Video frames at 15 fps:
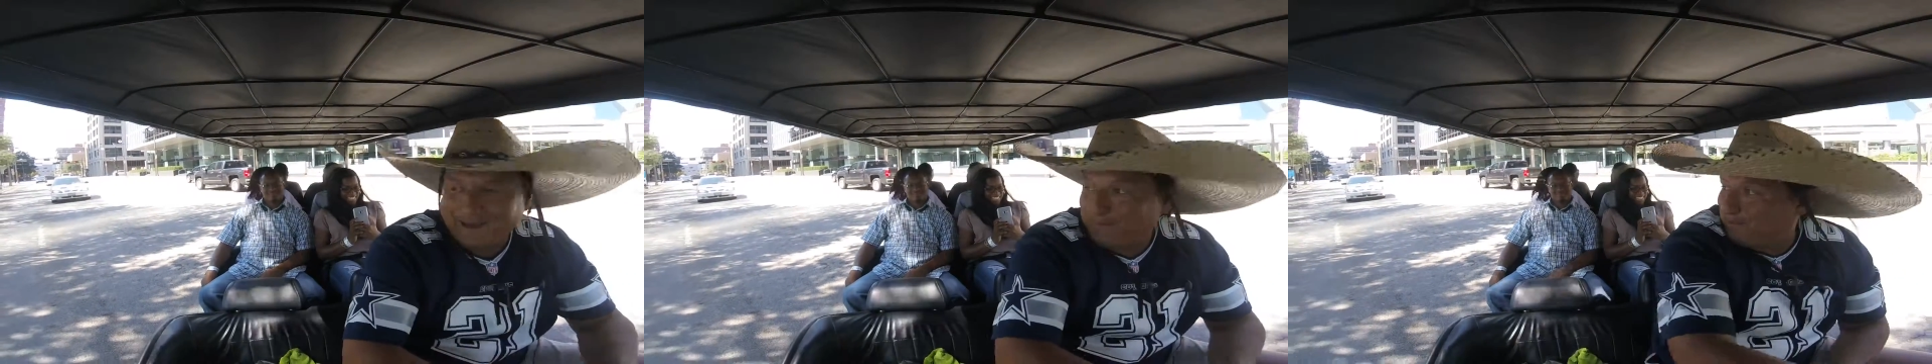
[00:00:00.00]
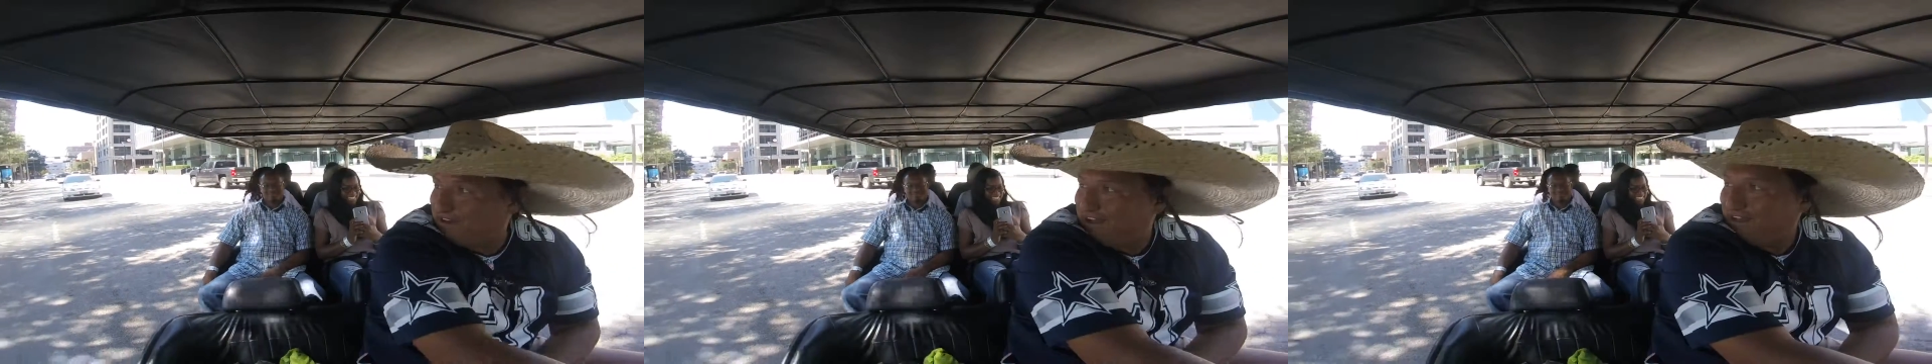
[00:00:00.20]
up
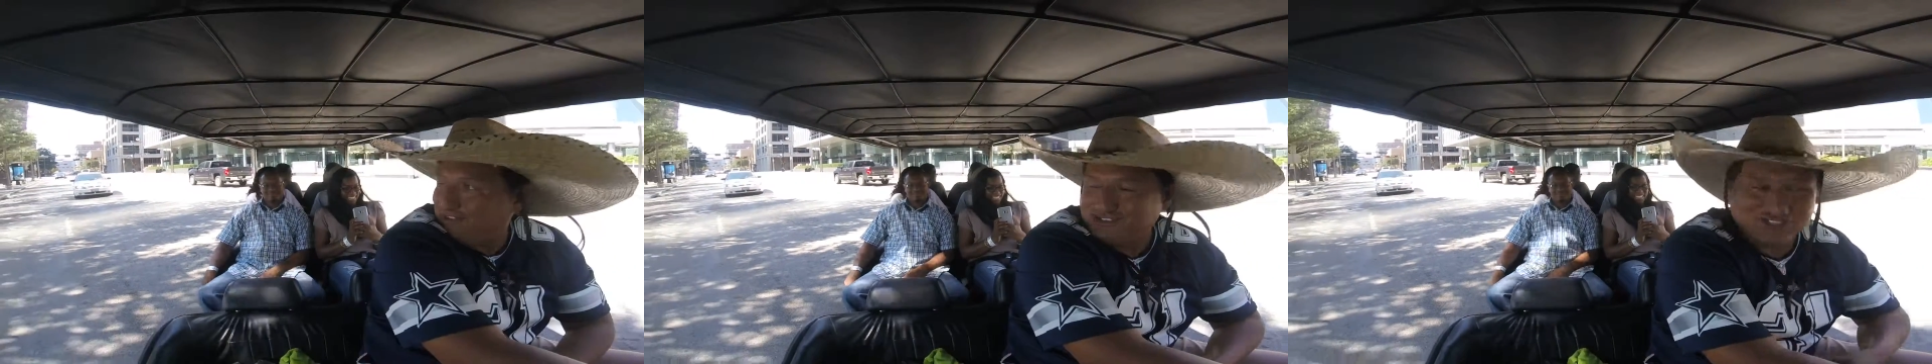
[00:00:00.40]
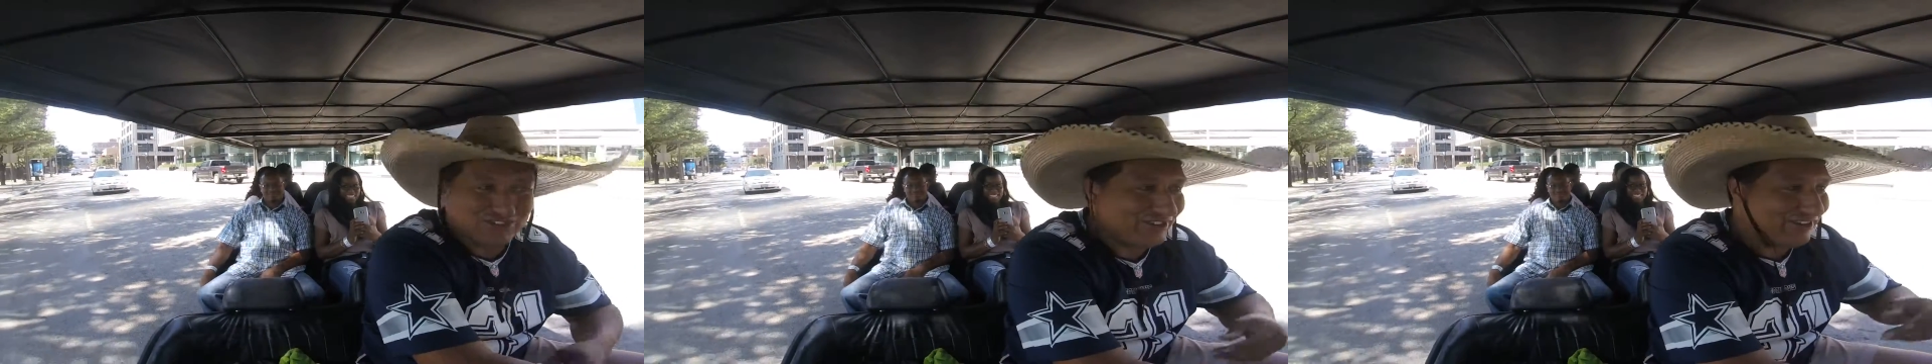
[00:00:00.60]
and down the
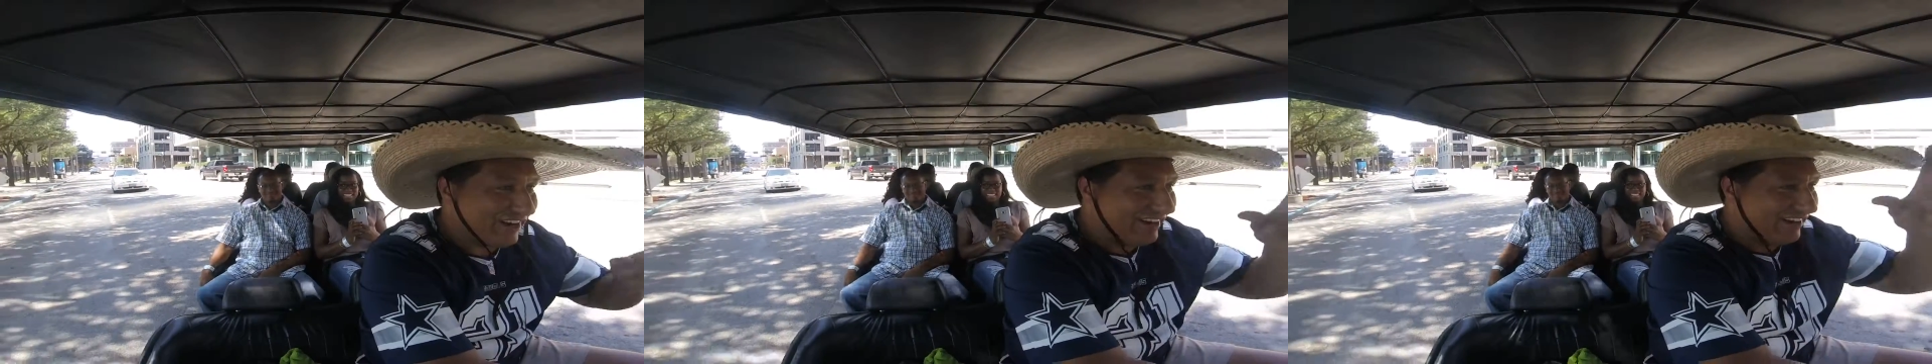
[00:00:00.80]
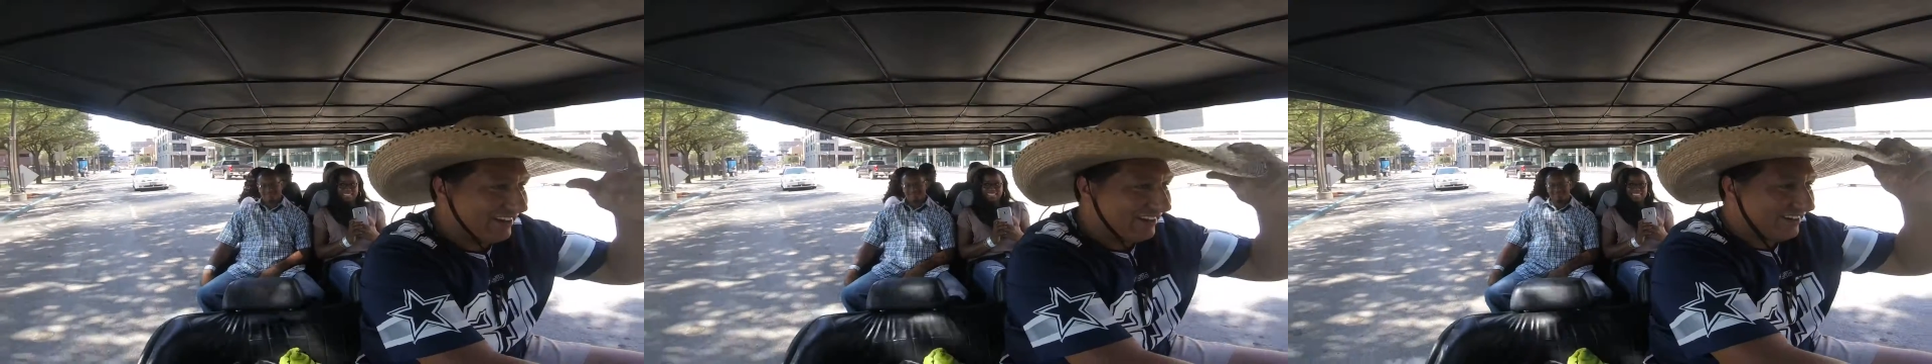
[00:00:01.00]
street right
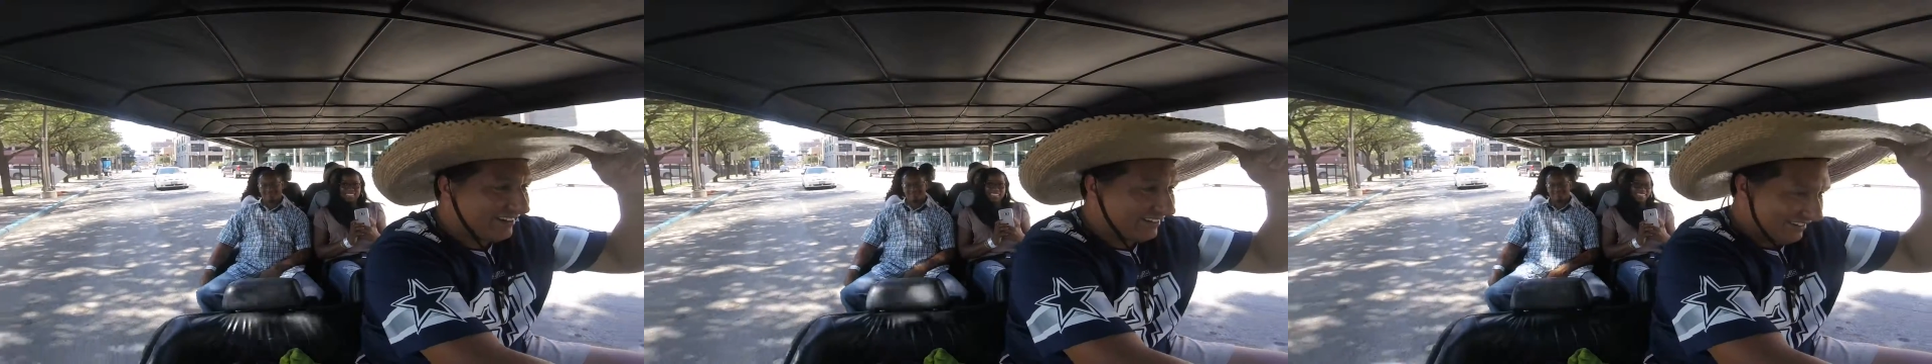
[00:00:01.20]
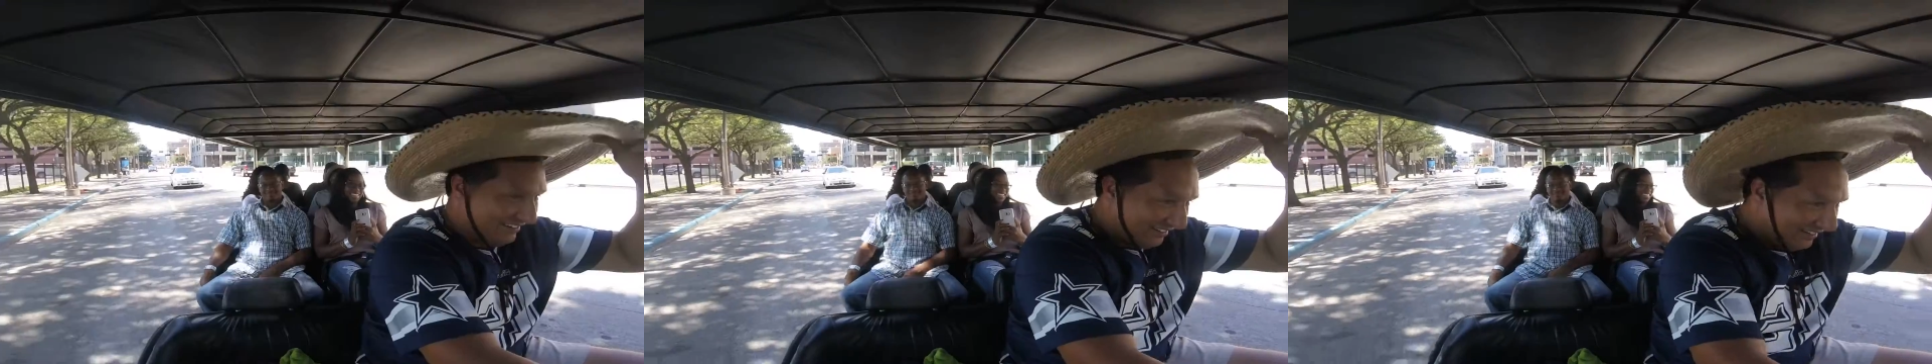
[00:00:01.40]
here.
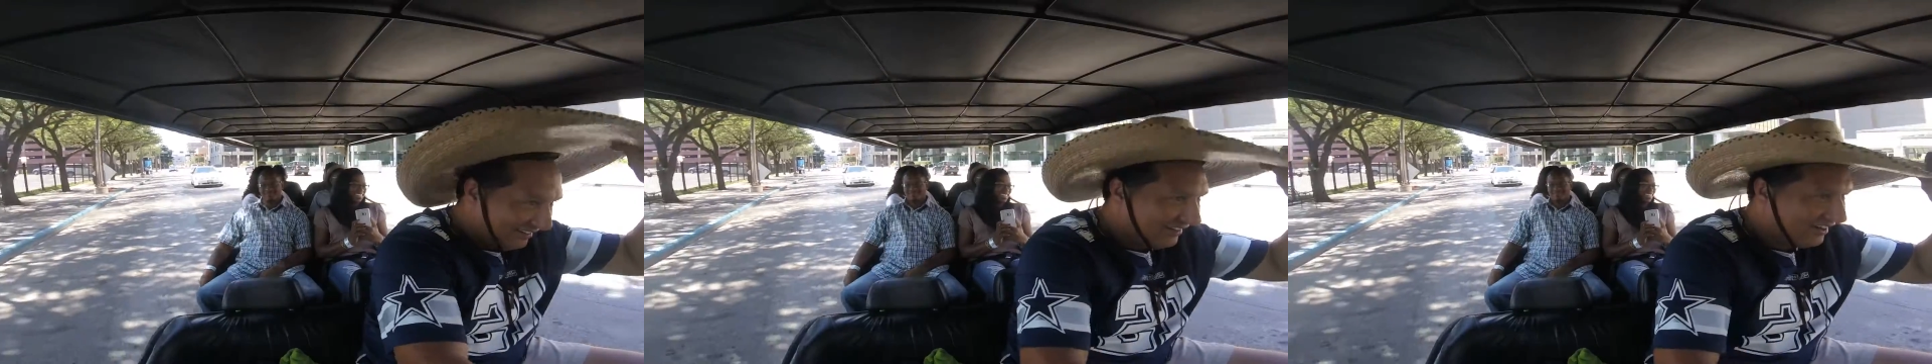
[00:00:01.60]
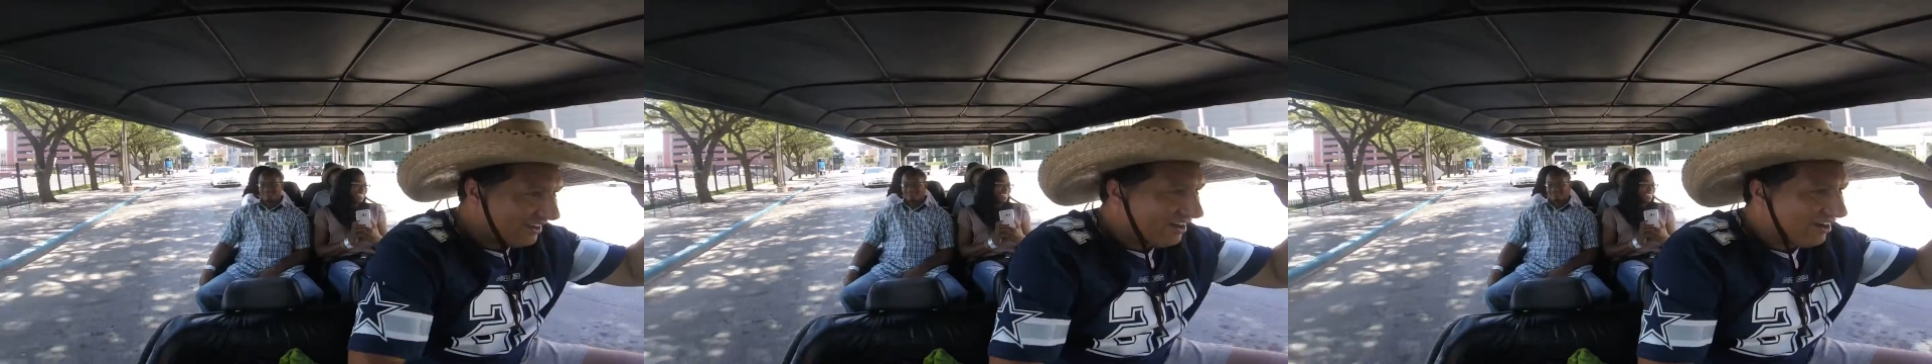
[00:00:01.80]

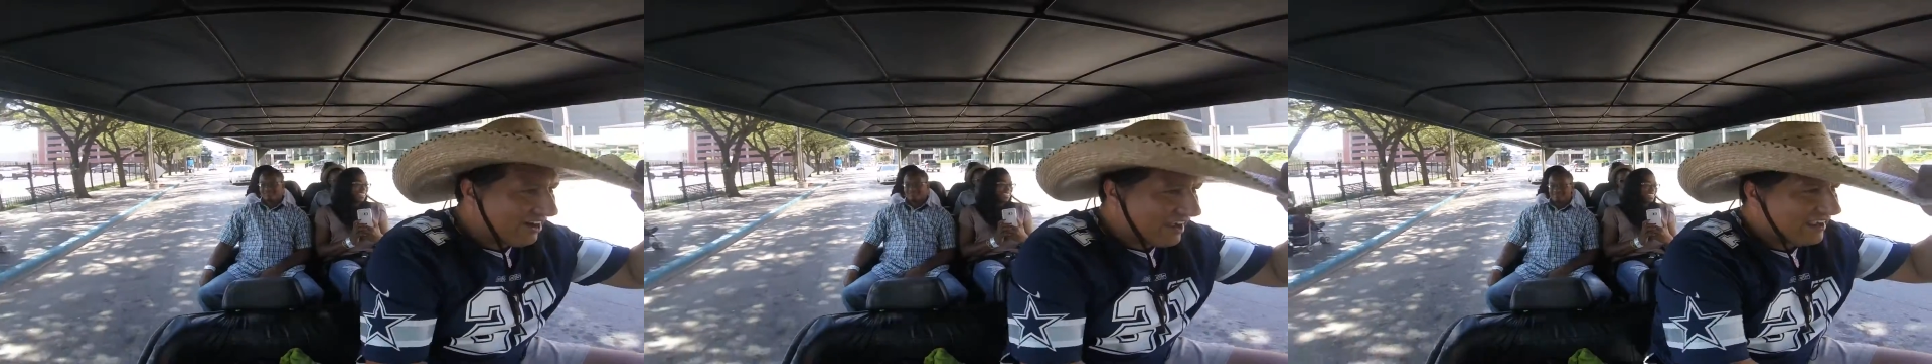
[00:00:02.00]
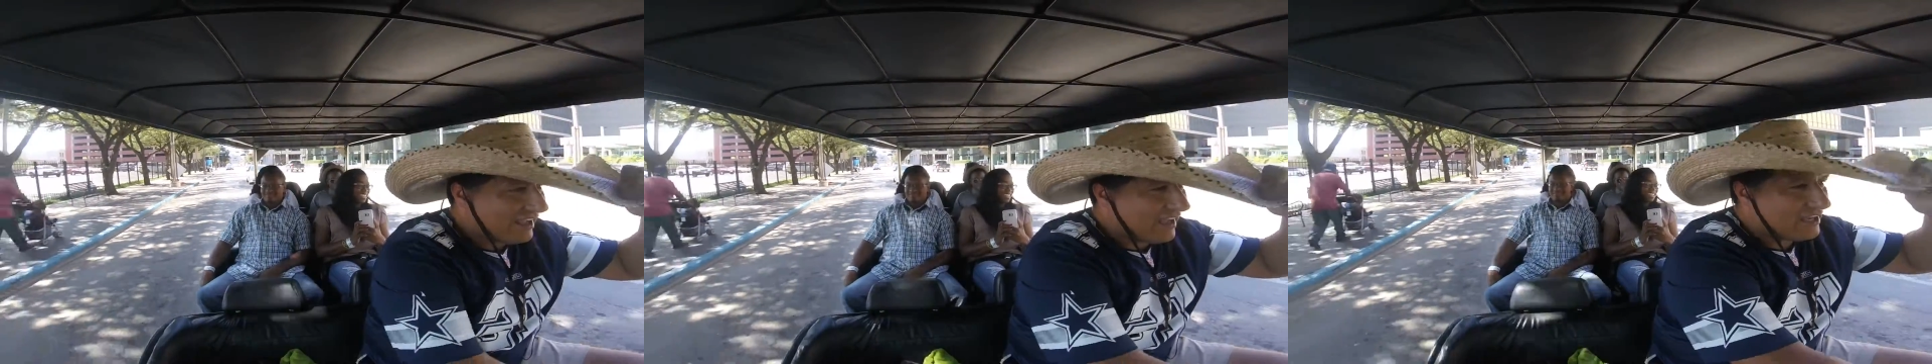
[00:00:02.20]
All
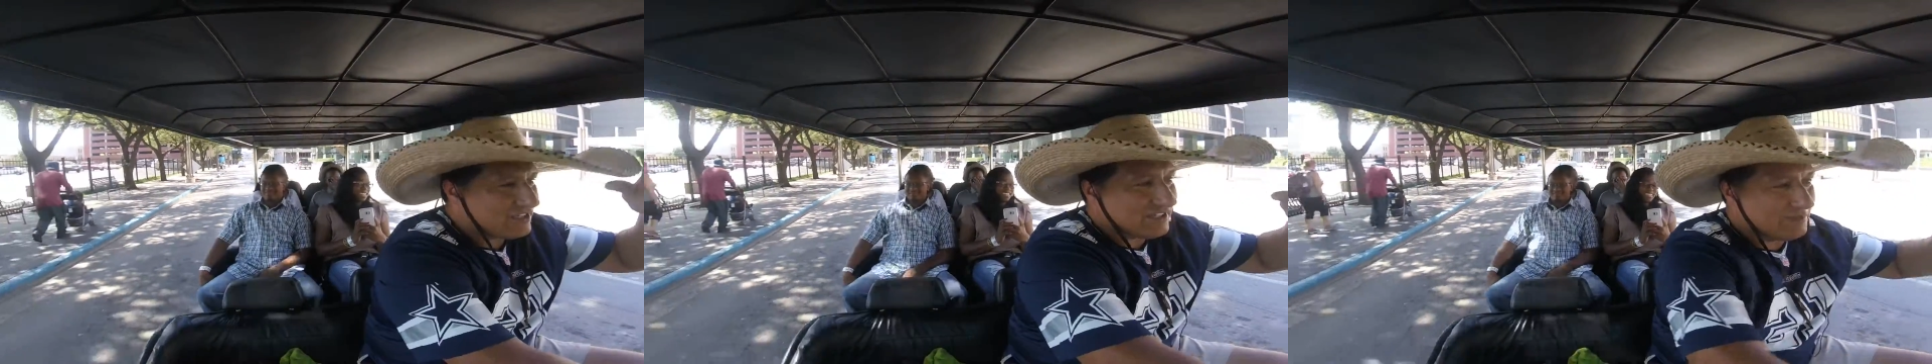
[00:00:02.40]
right guys,